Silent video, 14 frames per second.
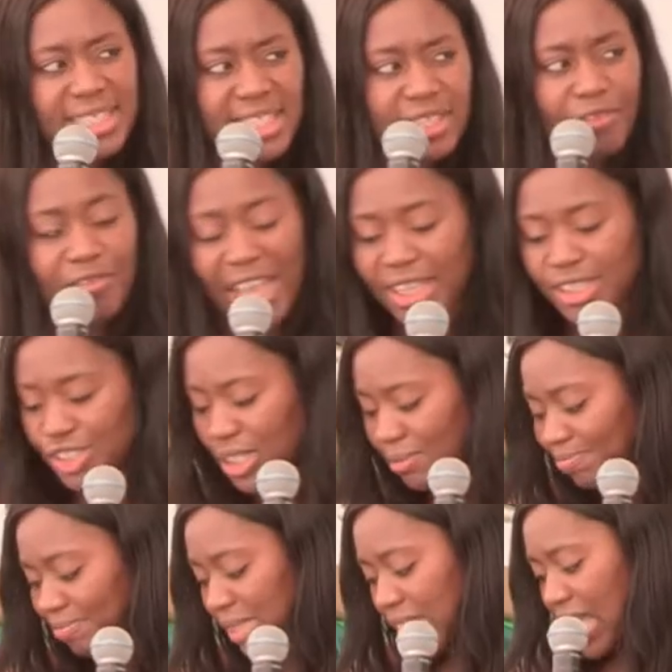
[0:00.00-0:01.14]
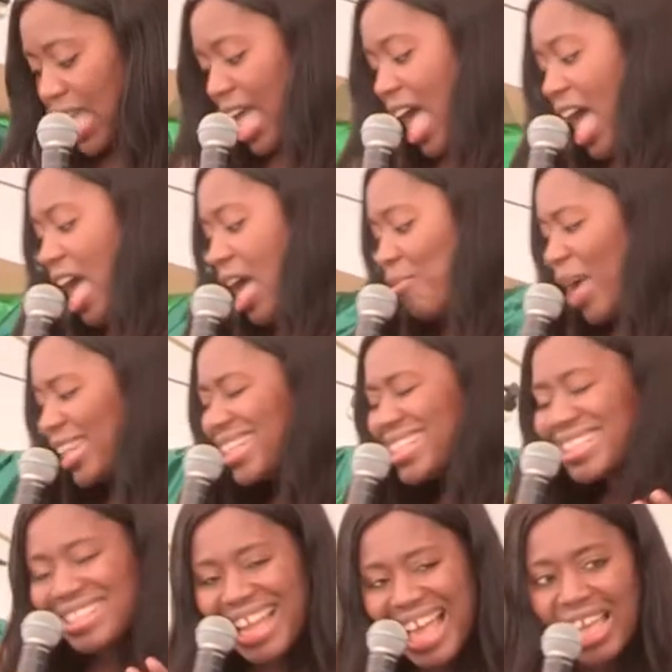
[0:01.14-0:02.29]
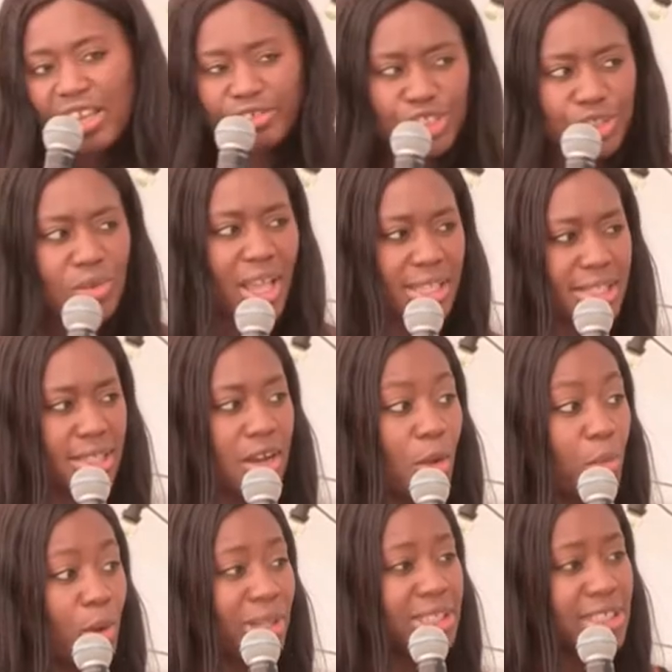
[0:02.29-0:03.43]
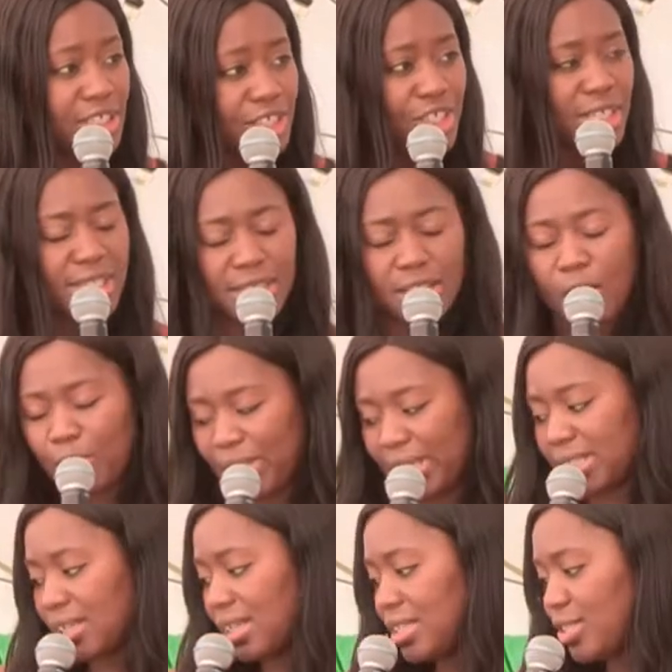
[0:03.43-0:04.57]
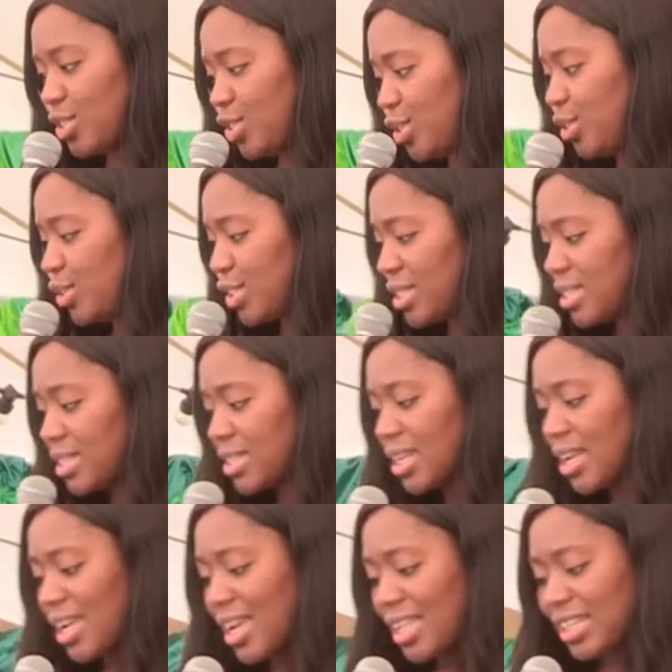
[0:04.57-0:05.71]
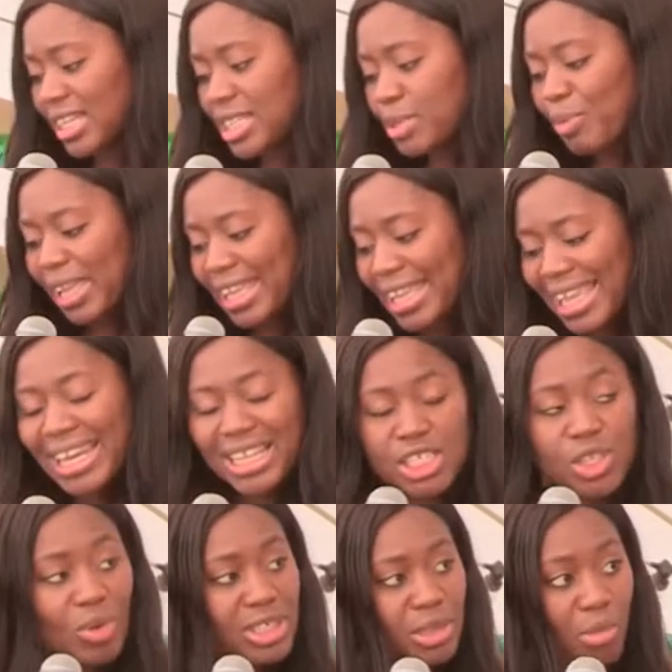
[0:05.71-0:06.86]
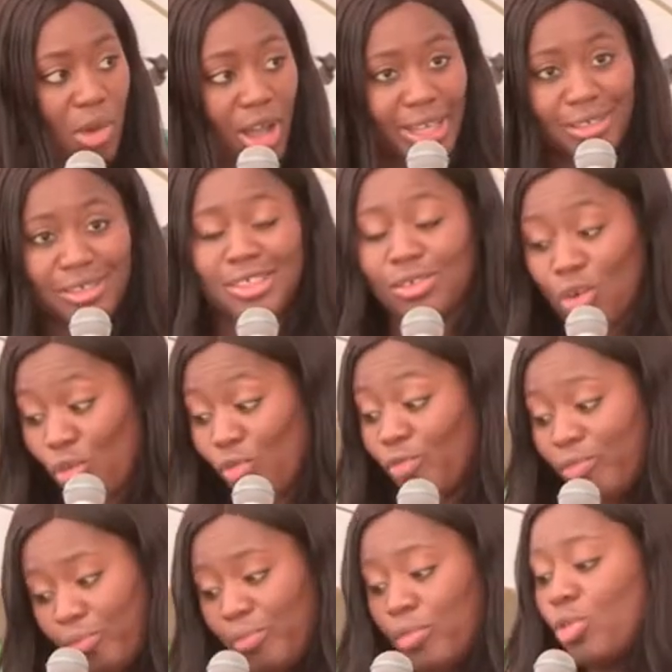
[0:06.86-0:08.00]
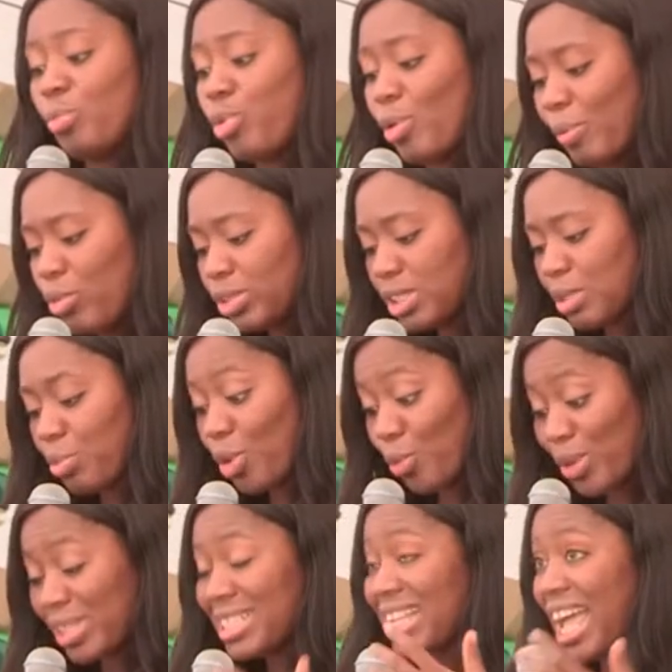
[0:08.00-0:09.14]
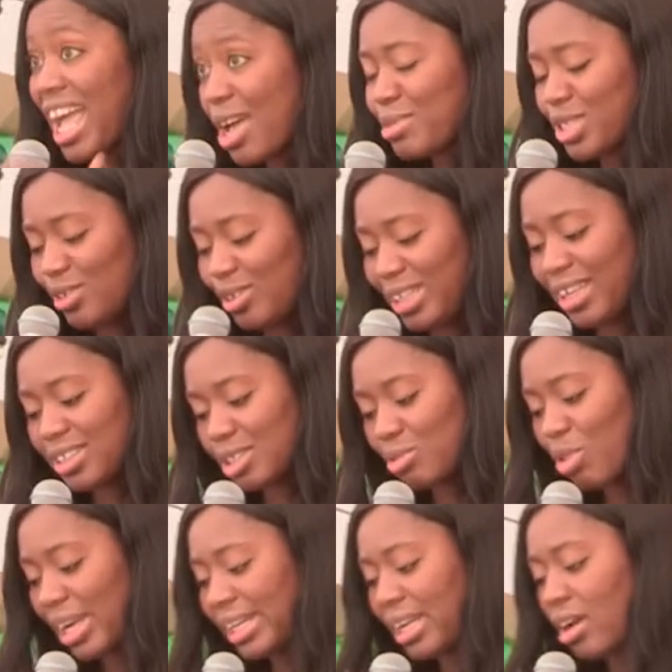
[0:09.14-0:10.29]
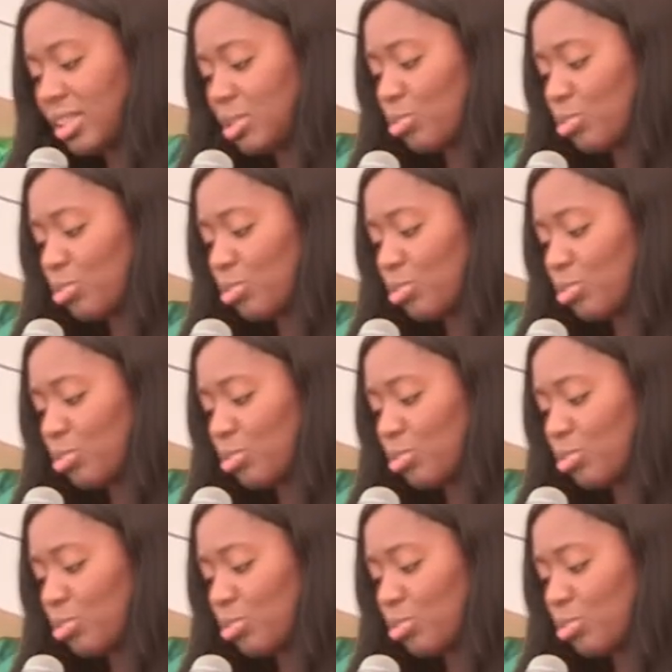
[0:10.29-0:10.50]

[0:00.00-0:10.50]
disaffection and this lack of trust in our politicians and our political institutions that is beginning to undermine, or more to the point, which is absolutely undermining our